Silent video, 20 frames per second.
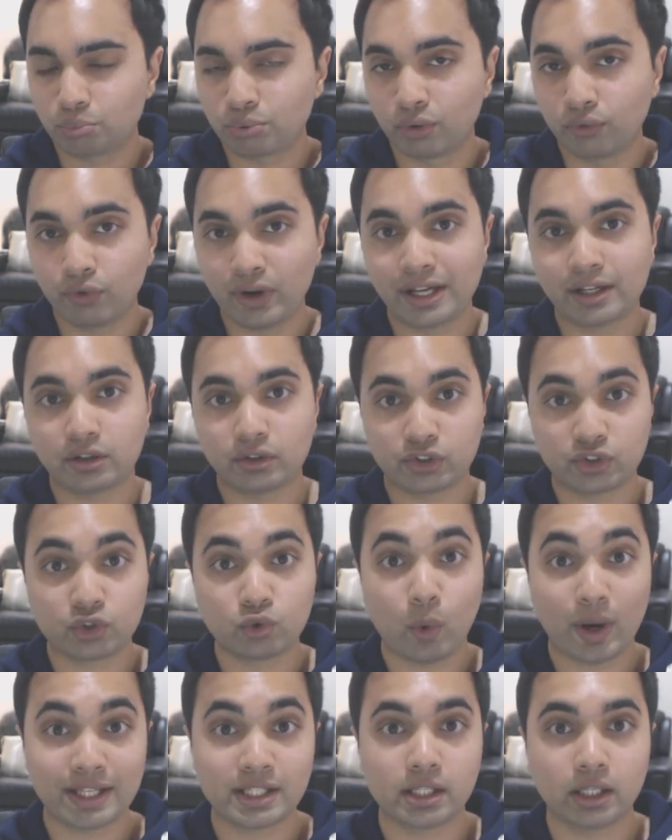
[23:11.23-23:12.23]
prevent
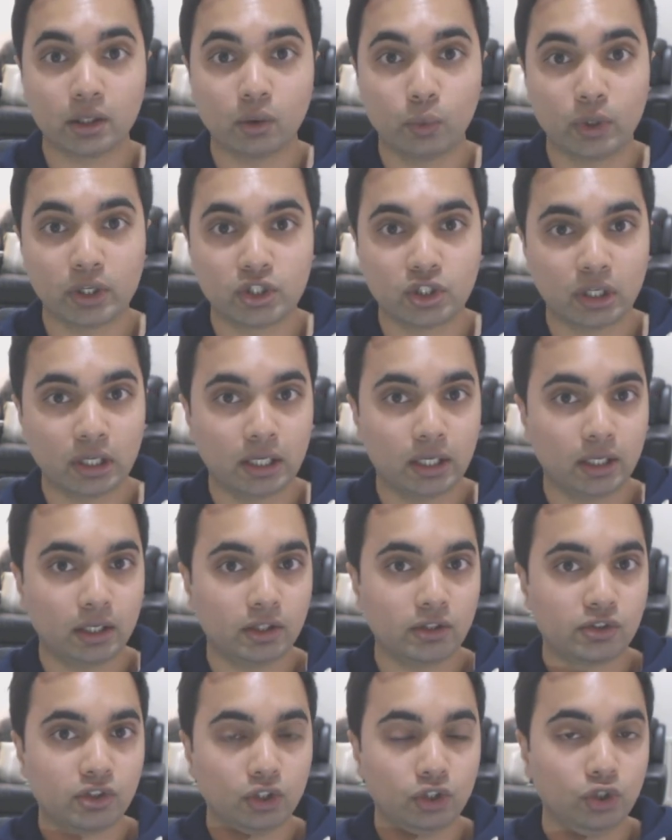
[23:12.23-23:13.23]
sweating, which
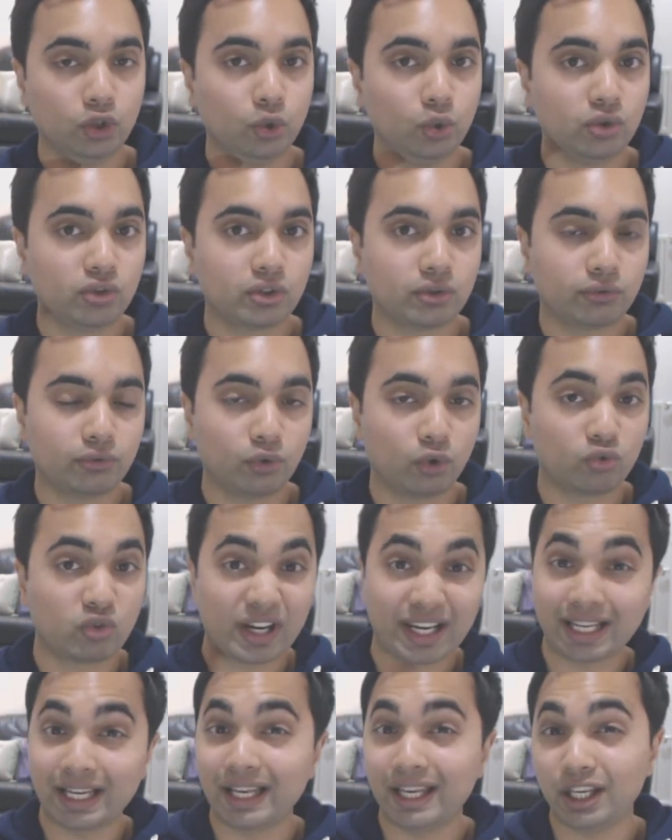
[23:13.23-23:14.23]
is used for
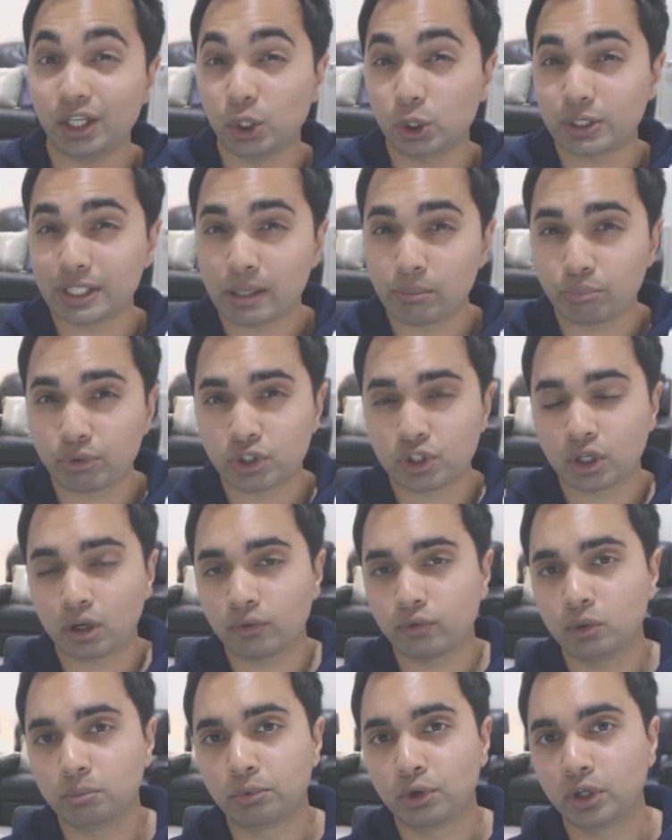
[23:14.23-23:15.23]
regulating your
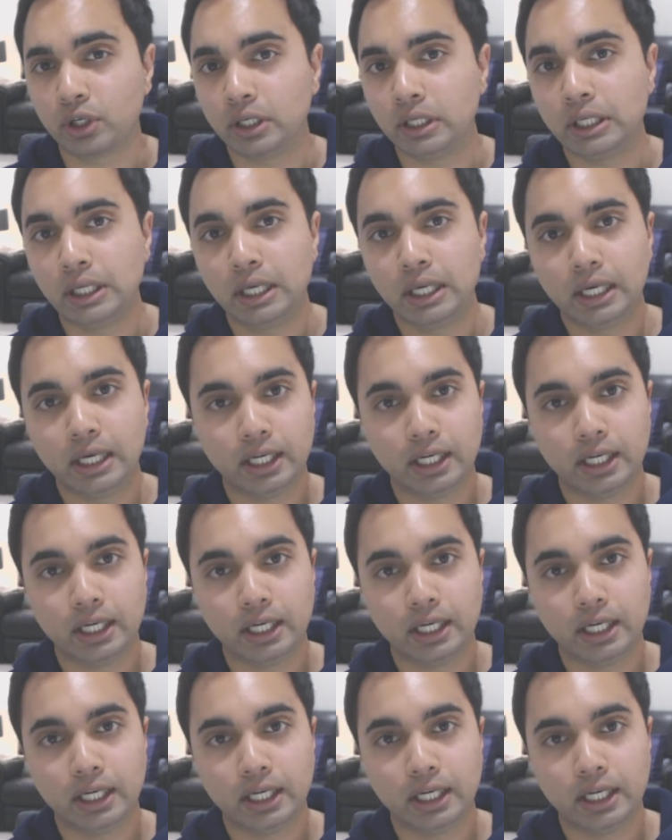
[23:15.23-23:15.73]
temperature of your body.